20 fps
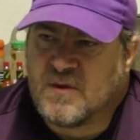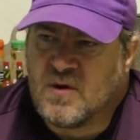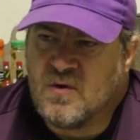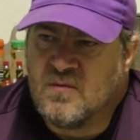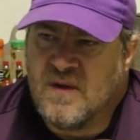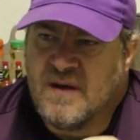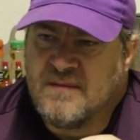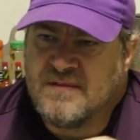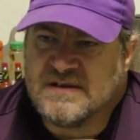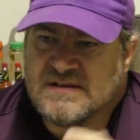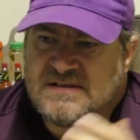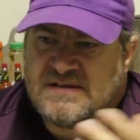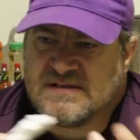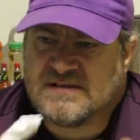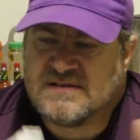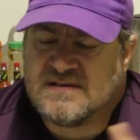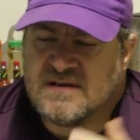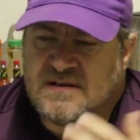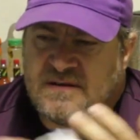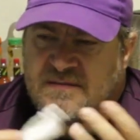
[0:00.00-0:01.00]
Maybe it's
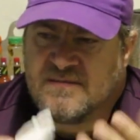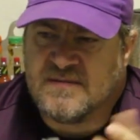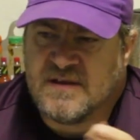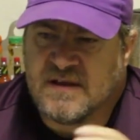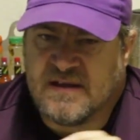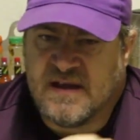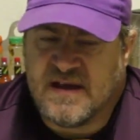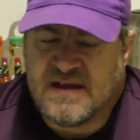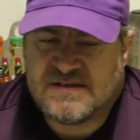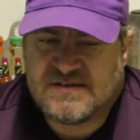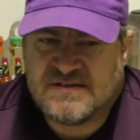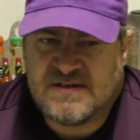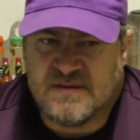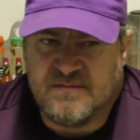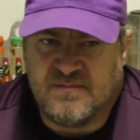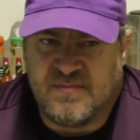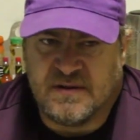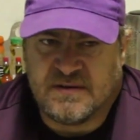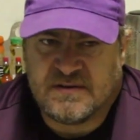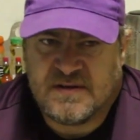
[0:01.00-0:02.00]
just the
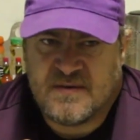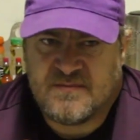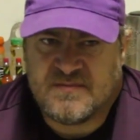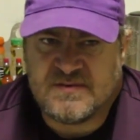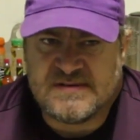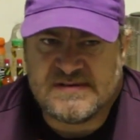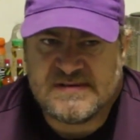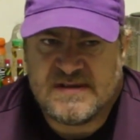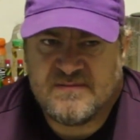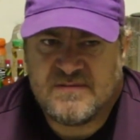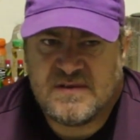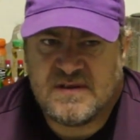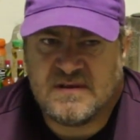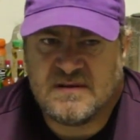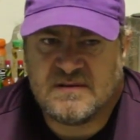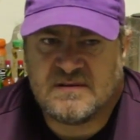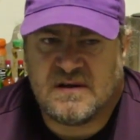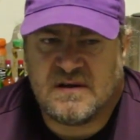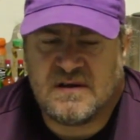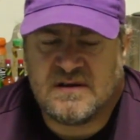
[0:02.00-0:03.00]
gastric buildup or something.
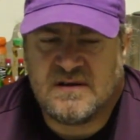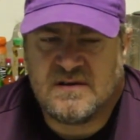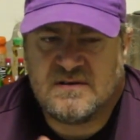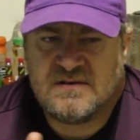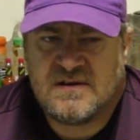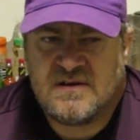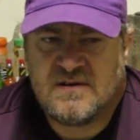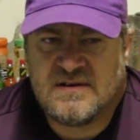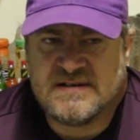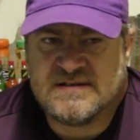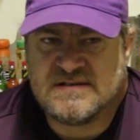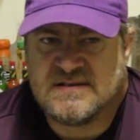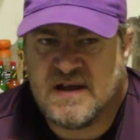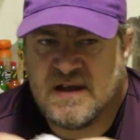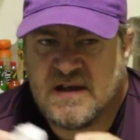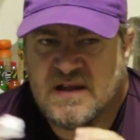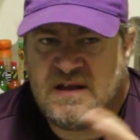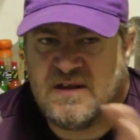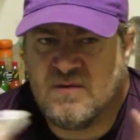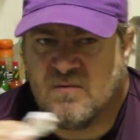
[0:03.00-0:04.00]
I don't know
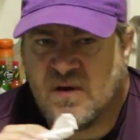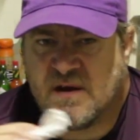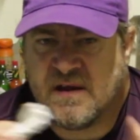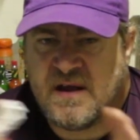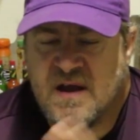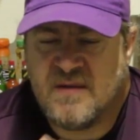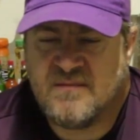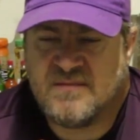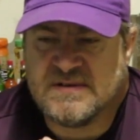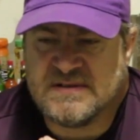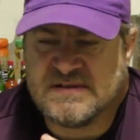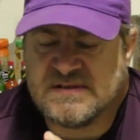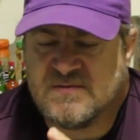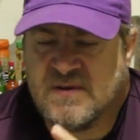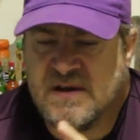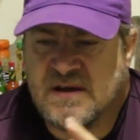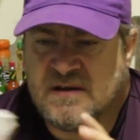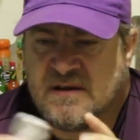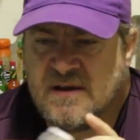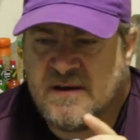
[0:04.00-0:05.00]
exactly what happens
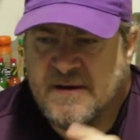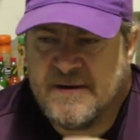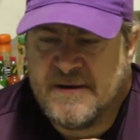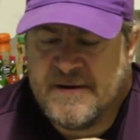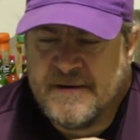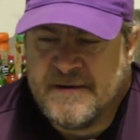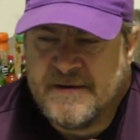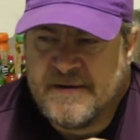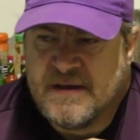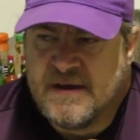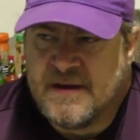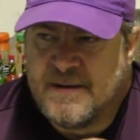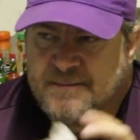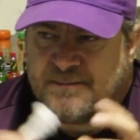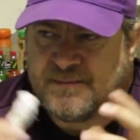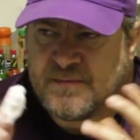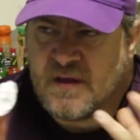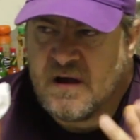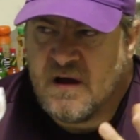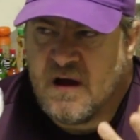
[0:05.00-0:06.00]
when
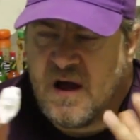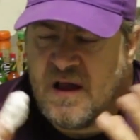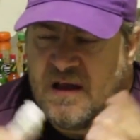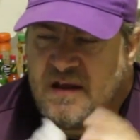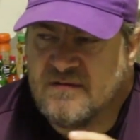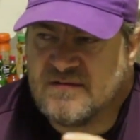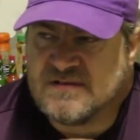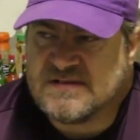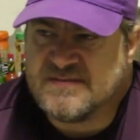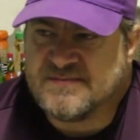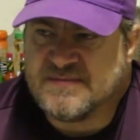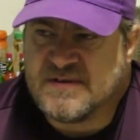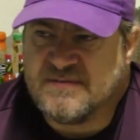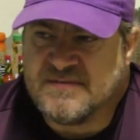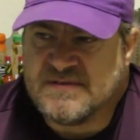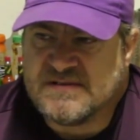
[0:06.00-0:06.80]
high levels of